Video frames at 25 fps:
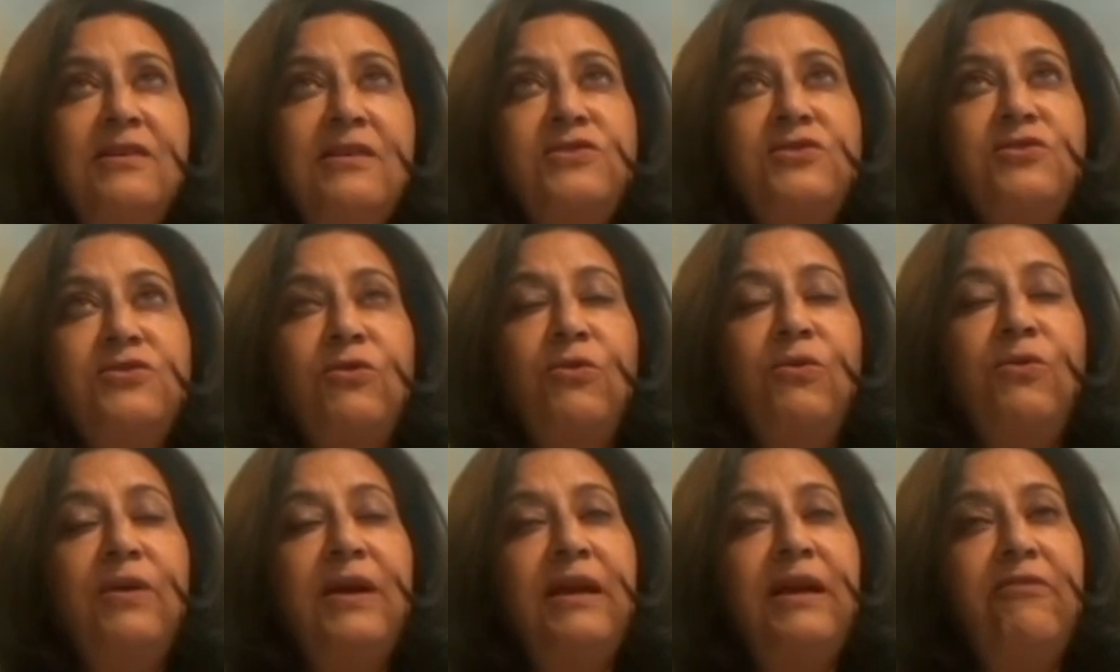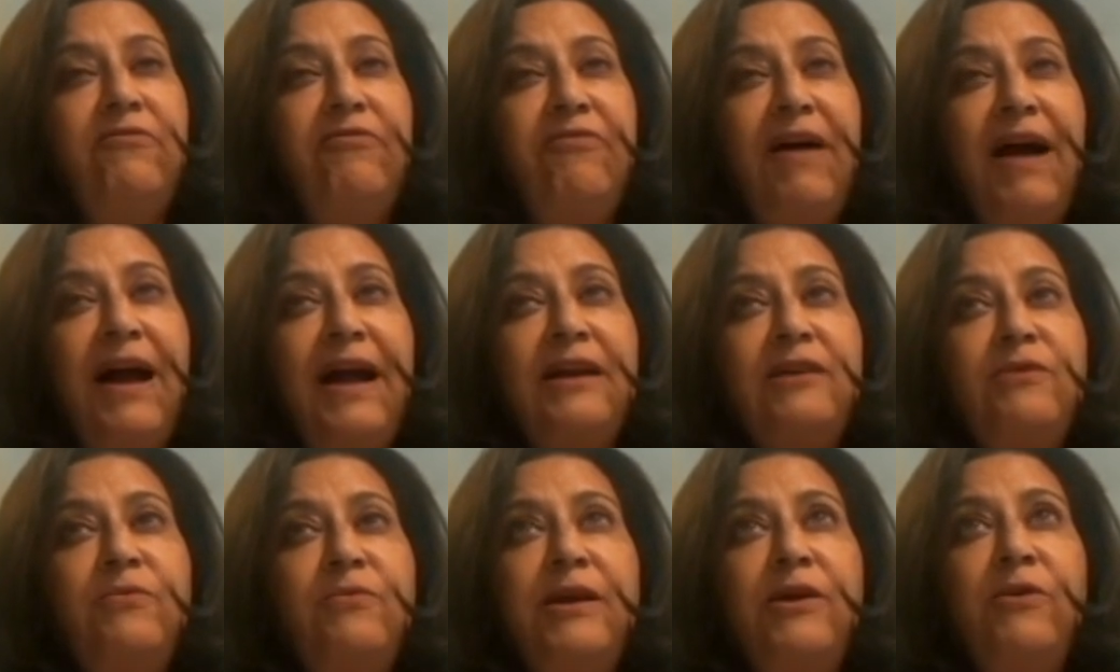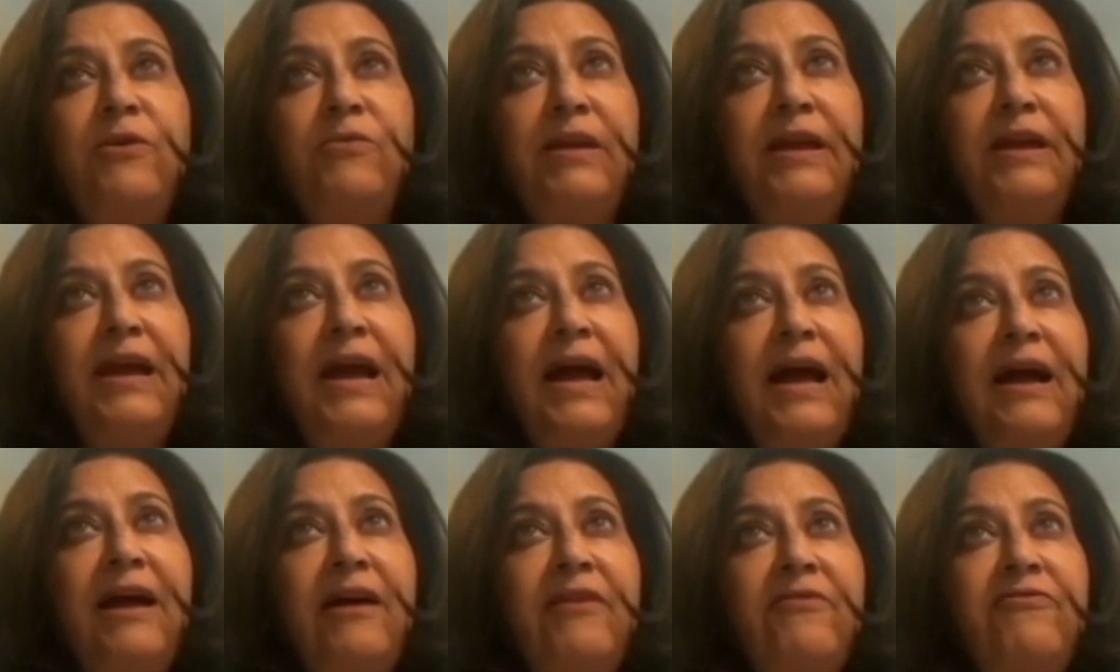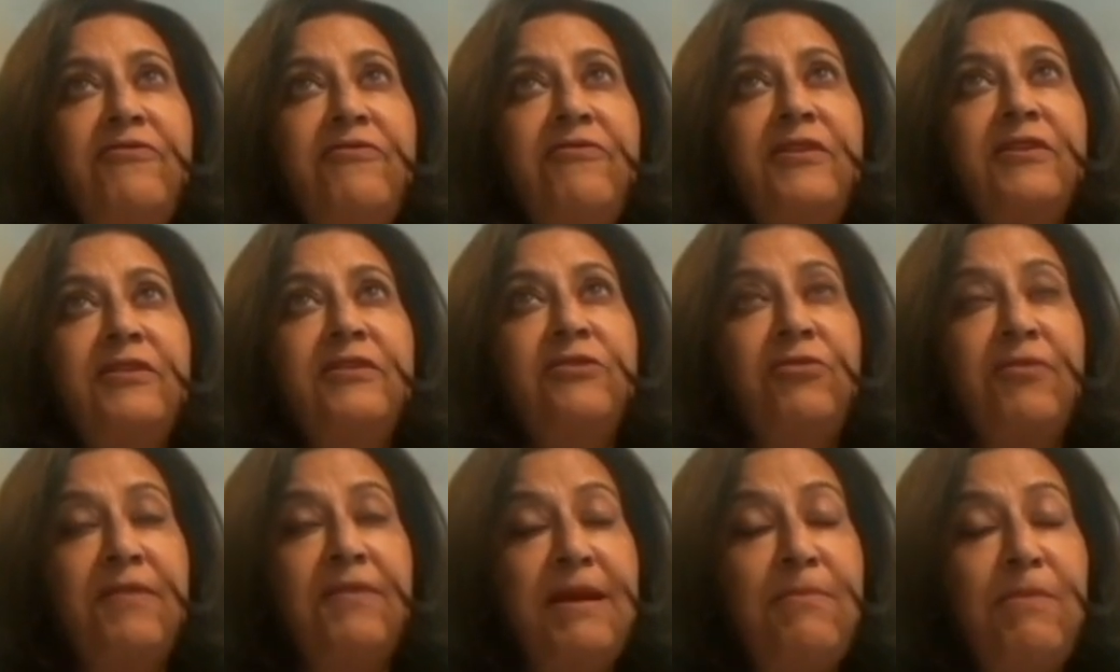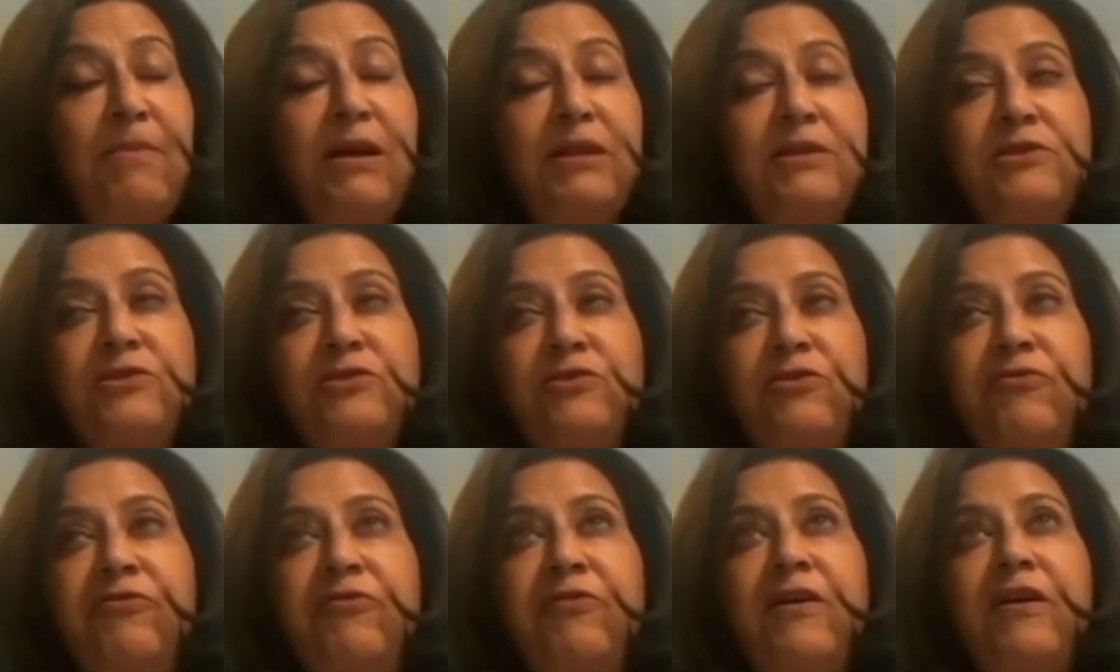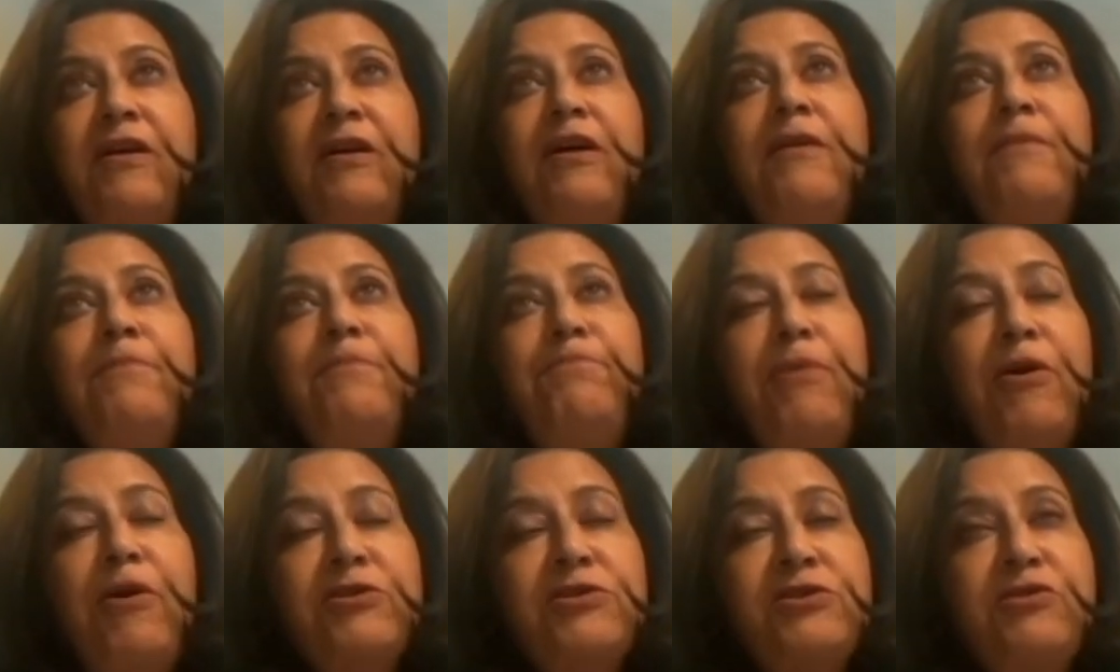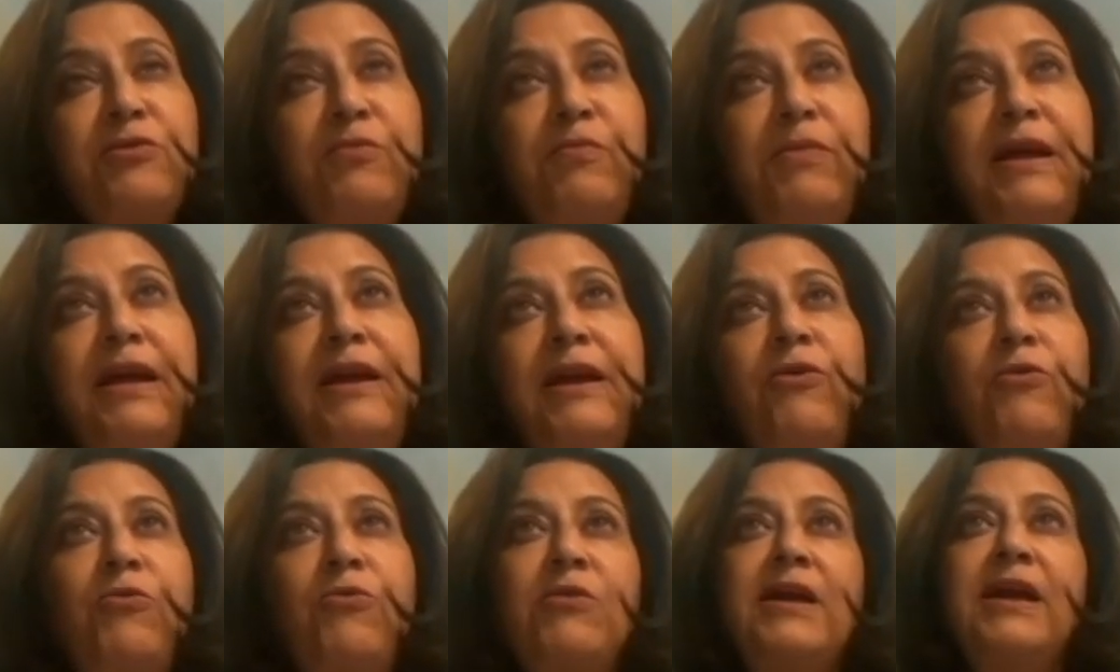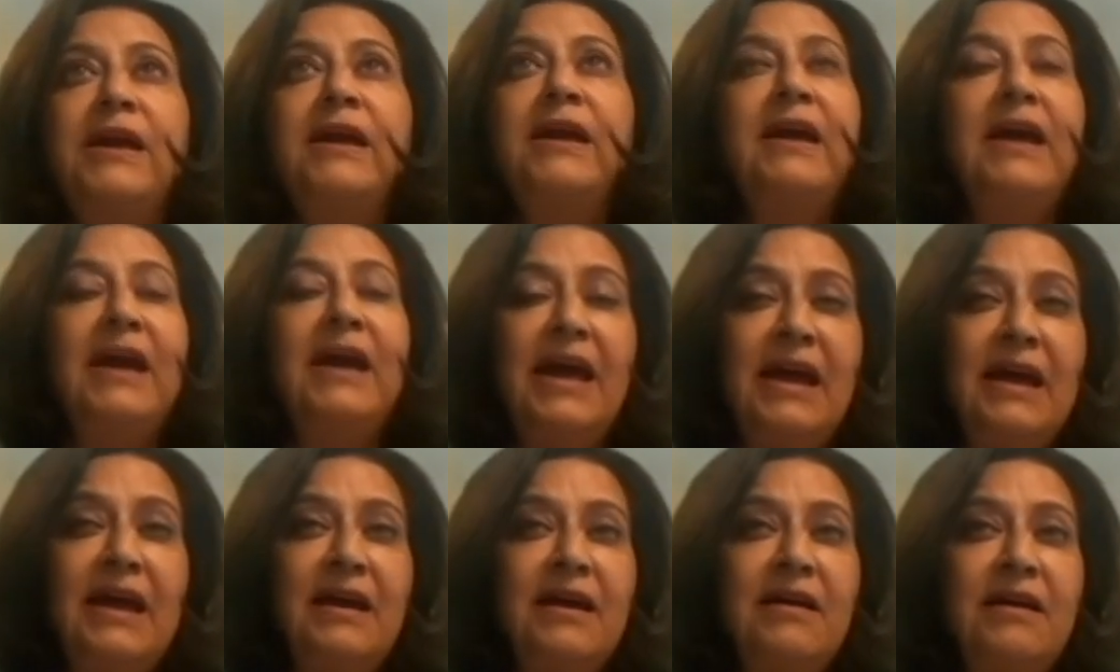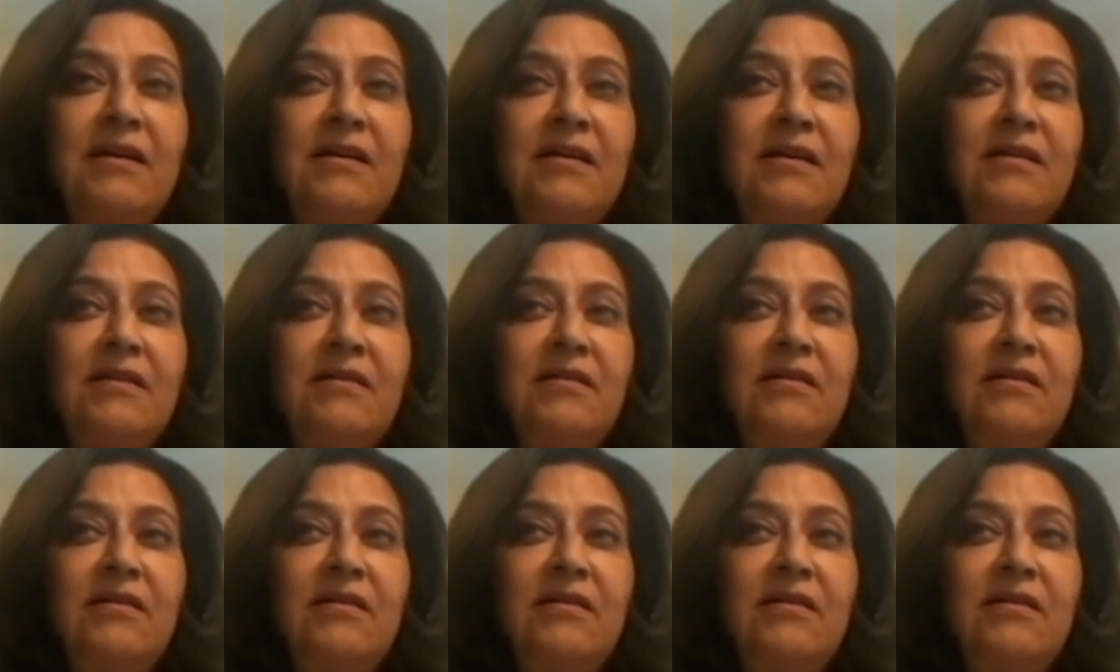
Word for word: So in fact, we only have 3 months of possibly okay air.